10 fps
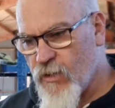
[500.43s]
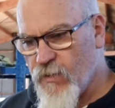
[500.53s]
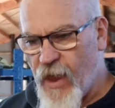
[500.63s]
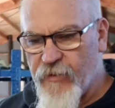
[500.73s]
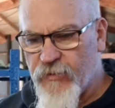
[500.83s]

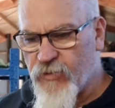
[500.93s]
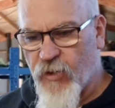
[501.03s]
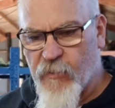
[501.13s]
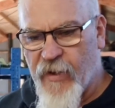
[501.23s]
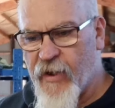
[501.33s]
That
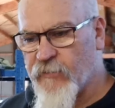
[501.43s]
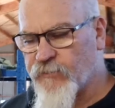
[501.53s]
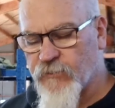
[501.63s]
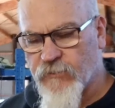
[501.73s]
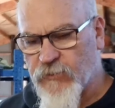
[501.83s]
took about,
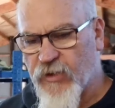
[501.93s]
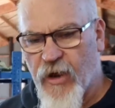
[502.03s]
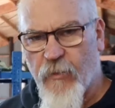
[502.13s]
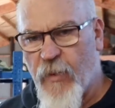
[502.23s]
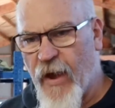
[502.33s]
I don't know,
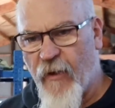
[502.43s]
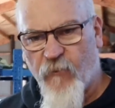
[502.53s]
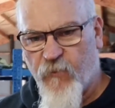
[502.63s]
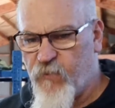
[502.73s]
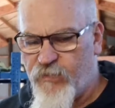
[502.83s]
about
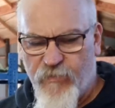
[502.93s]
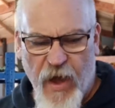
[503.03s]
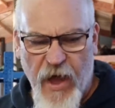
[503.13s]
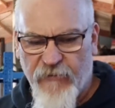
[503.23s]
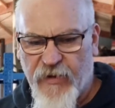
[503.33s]

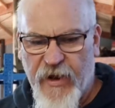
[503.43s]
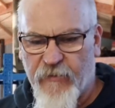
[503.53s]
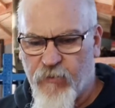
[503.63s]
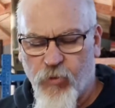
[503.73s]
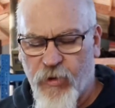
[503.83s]
half an hour,
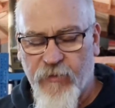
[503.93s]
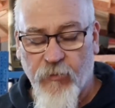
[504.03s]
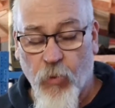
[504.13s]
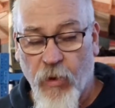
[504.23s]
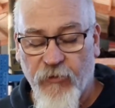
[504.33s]
whatever
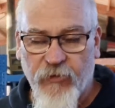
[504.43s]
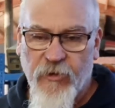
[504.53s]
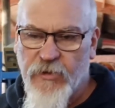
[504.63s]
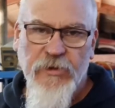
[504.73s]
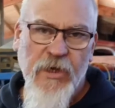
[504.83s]
it was,
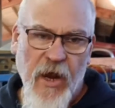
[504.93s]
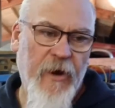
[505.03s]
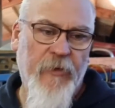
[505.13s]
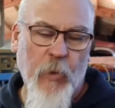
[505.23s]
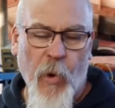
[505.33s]

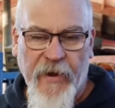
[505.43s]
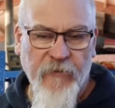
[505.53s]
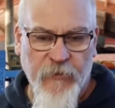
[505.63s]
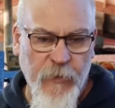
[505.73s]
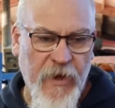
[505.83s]
after waiting
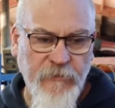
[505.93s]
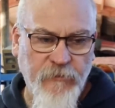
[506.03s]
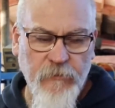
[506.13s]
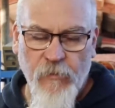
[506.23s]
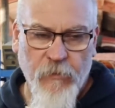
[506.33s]
for about,
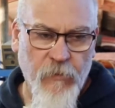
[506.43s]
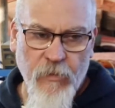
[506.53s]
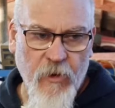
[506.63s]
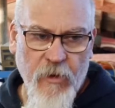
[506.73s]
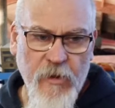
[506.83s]

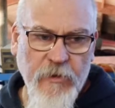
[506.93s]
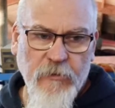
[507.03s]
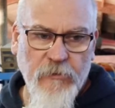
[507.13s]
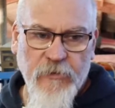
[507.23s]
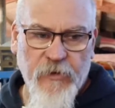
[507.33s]

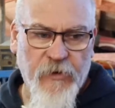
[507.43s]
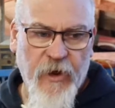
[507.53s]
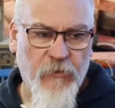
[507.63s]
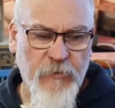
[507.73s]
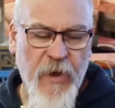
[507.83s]
I don't know,
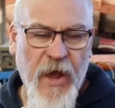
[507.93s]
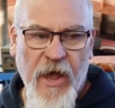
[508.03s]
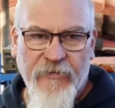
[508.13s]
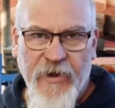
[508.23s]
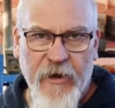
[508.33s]
it was about
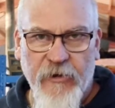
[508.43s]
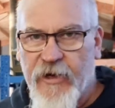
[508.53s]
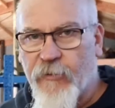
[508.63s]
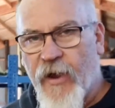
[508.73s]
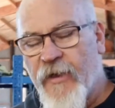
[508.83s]
half an hour
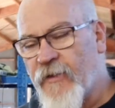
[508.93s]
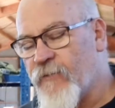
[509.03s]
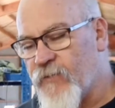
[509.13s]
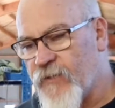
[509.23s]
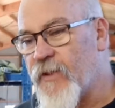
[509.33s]
anyway
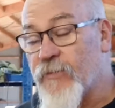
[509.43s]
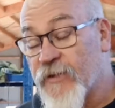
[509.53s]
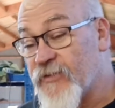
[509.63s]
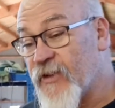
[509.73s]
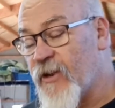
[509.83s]
for them to
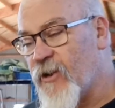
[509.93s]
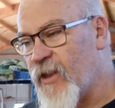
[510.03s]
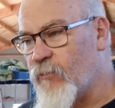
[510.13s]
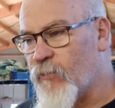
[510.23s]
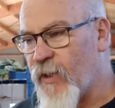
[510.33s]
see her, and
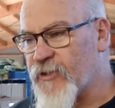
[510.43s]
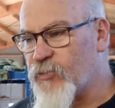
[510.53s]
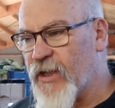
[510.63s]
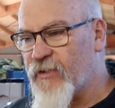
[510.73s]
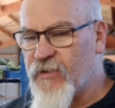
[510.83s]
then plus
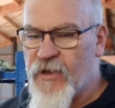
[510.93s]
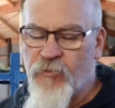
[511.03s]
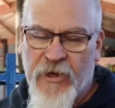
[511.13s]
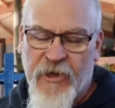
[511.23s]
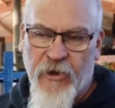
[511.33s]
we had
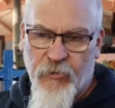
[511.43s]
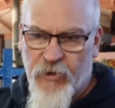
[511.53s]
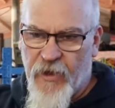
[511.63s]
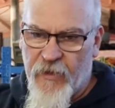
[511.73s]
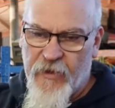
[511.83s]
to go to
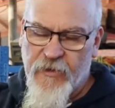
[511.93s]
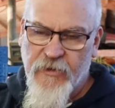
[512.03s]
another